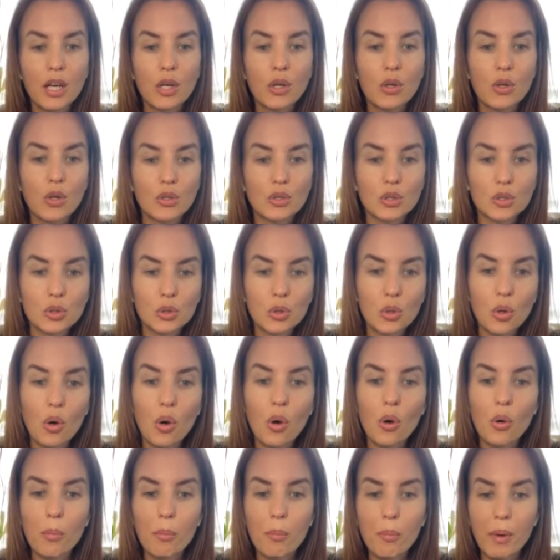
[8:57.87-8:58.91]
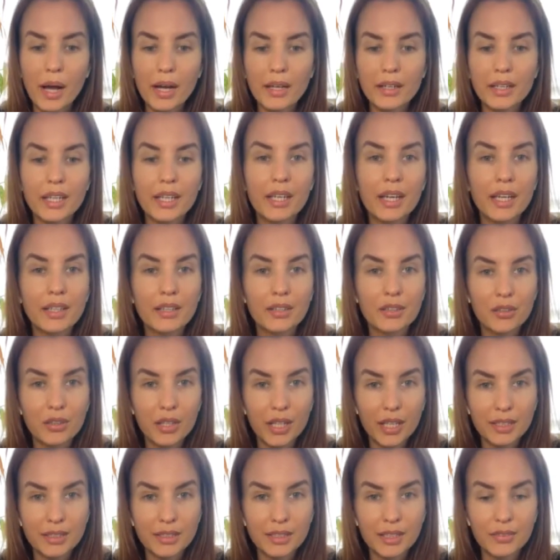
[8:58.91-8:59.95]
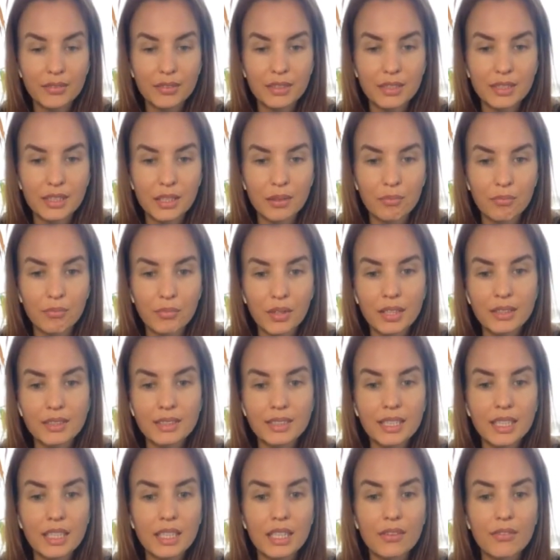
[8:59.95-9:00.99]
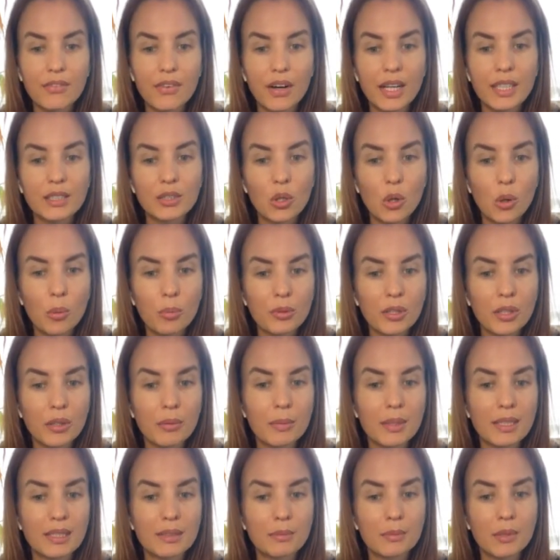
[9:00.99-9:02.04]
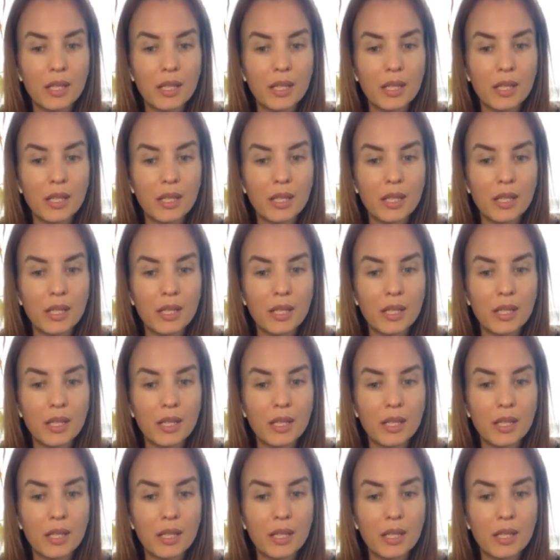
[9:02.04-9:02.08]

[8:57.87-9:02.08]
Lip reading: control, money, and creativity. It signifies optimism,